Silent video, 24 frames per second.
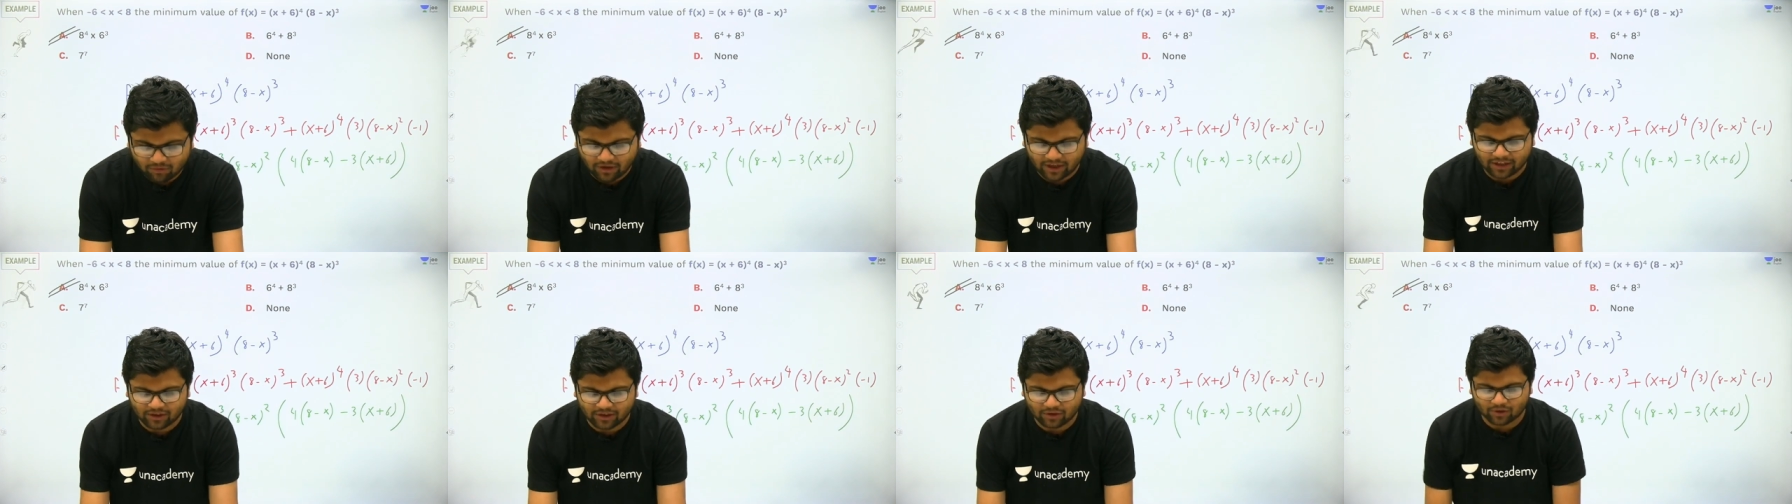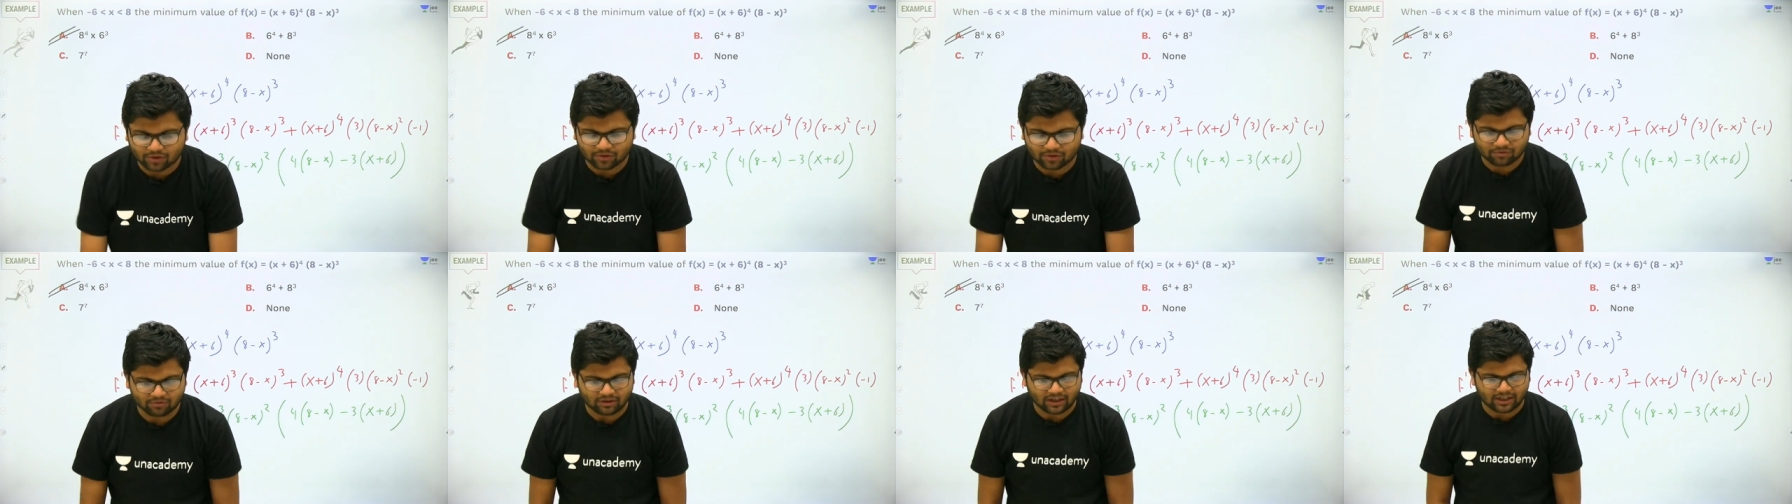Very
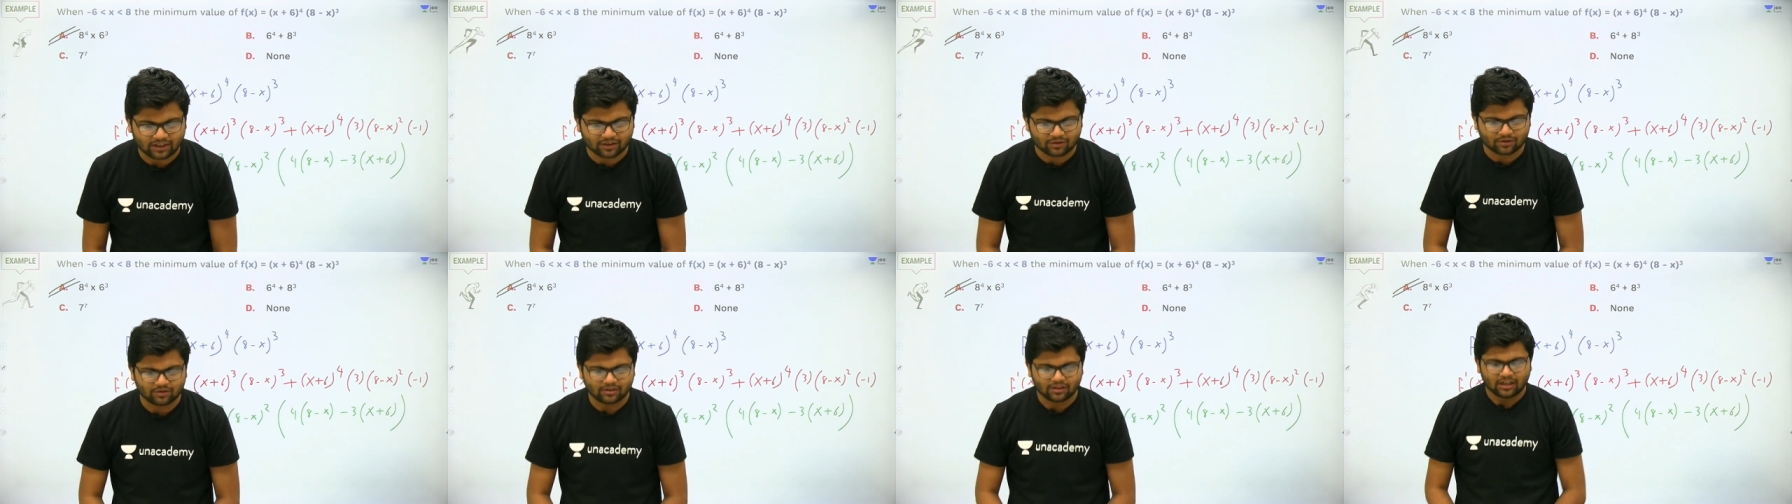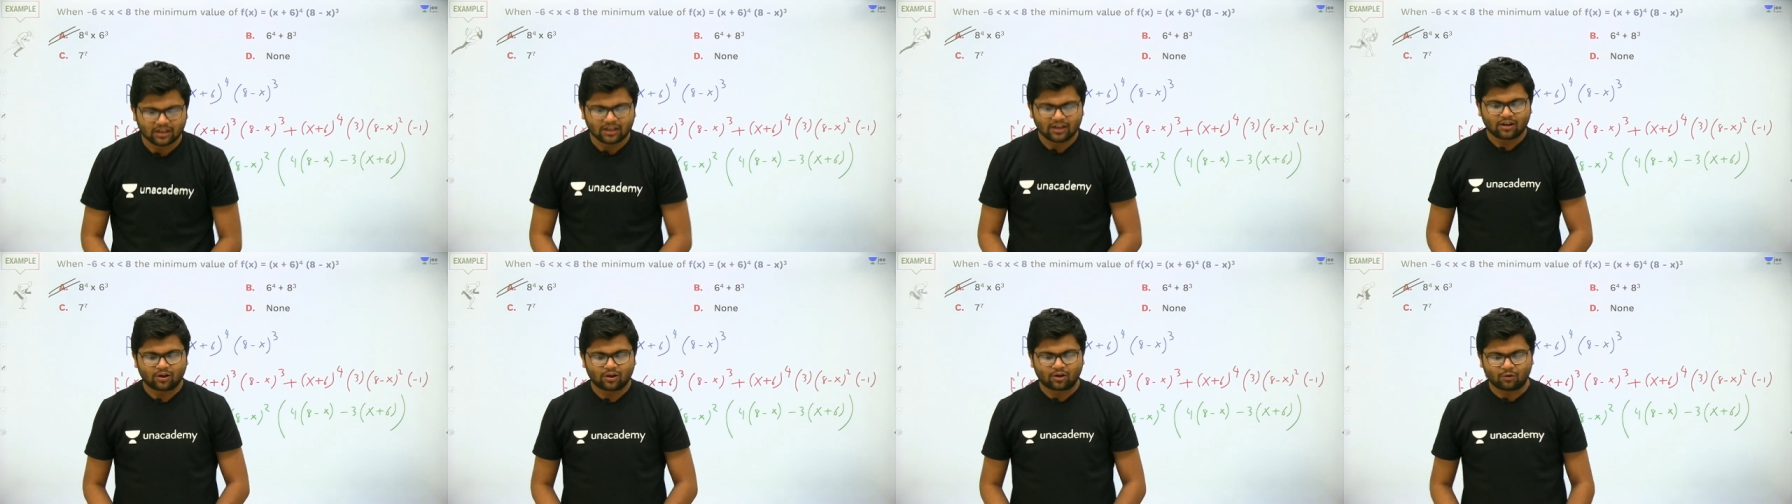good, very good.
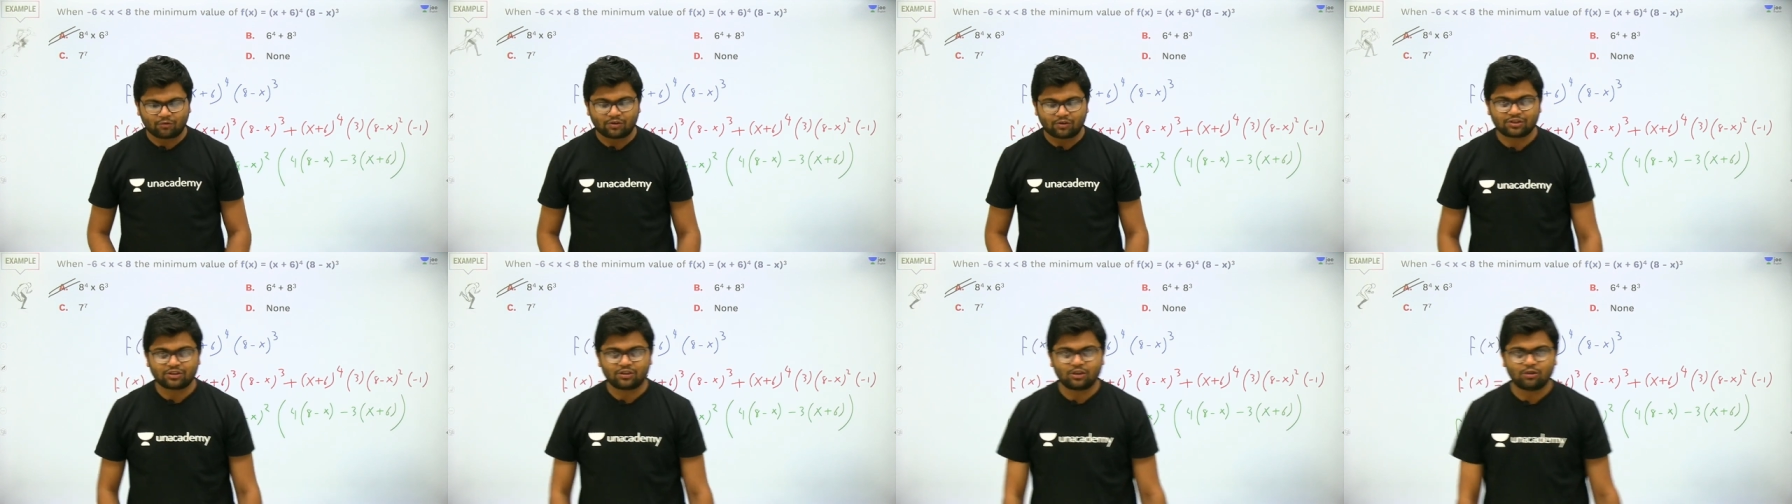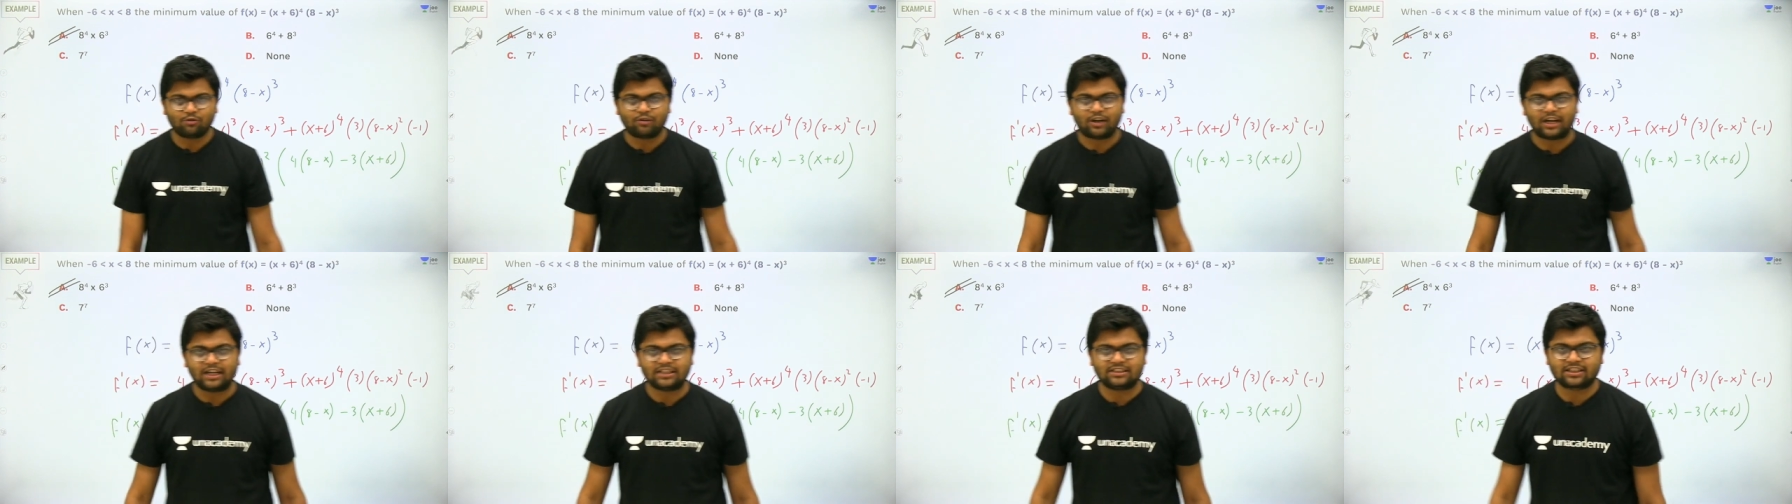
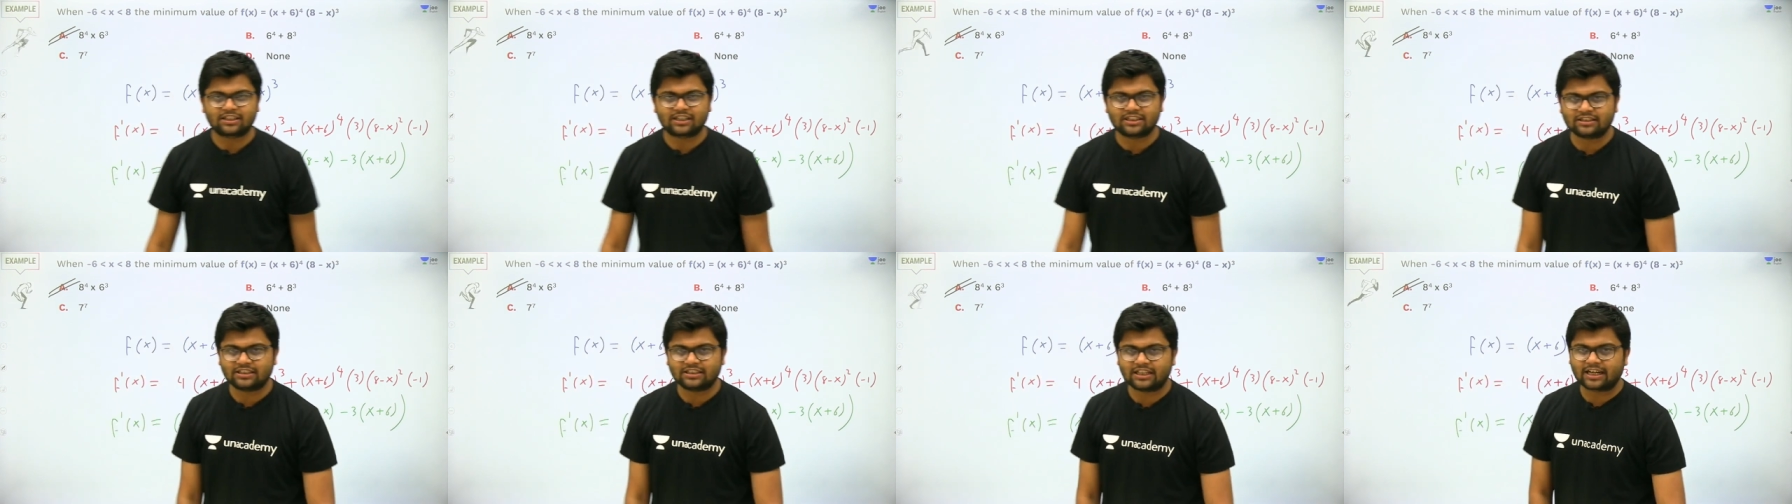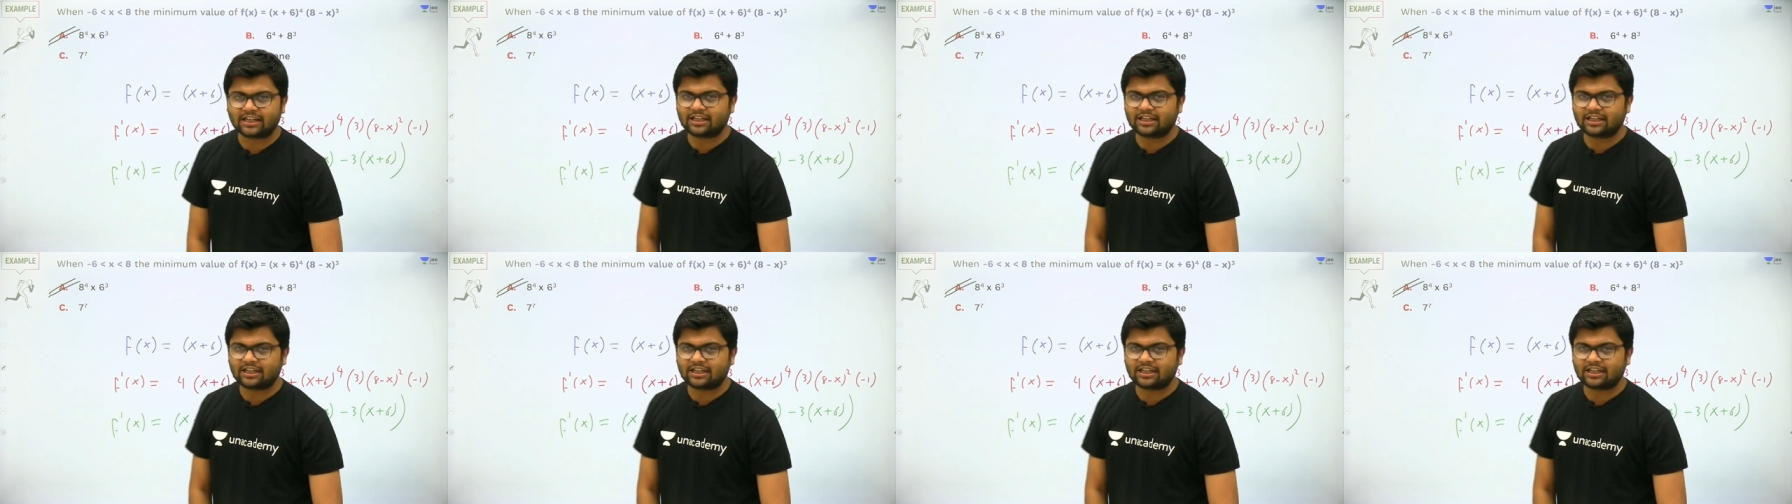Coefficient of highest degree is